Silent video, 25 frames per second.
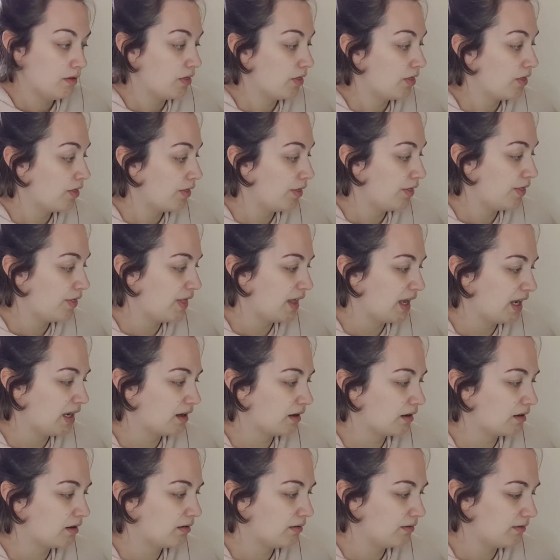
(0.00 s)

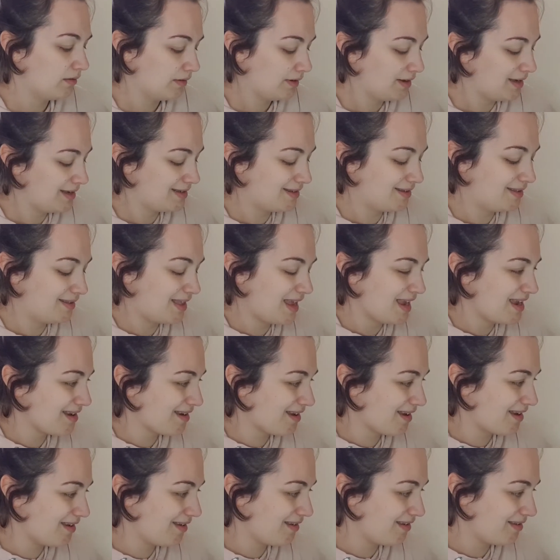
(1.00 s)
Think. Is
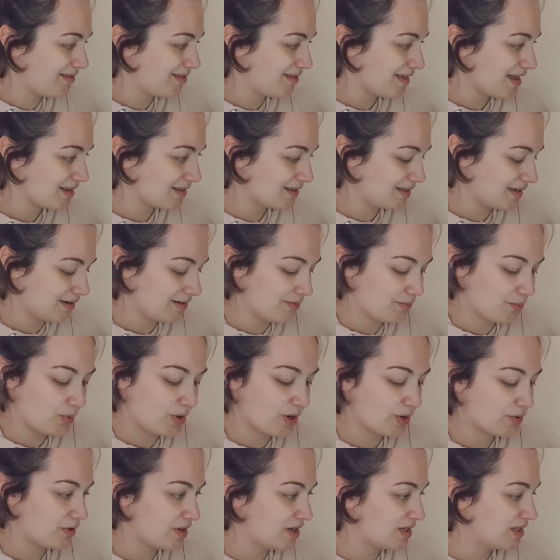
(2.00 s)
think? That's a
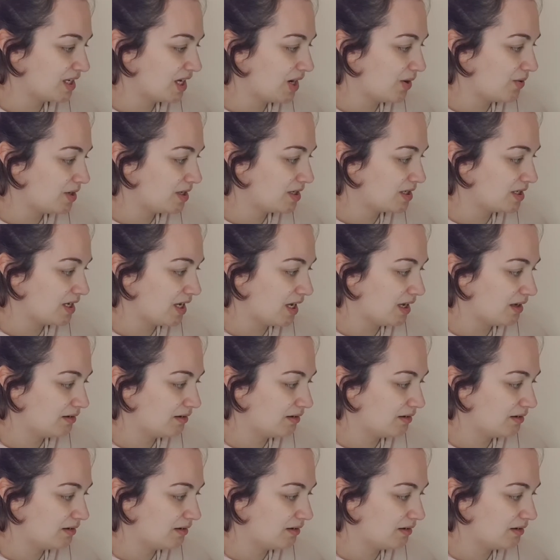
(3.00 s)
word on its own, isn't it?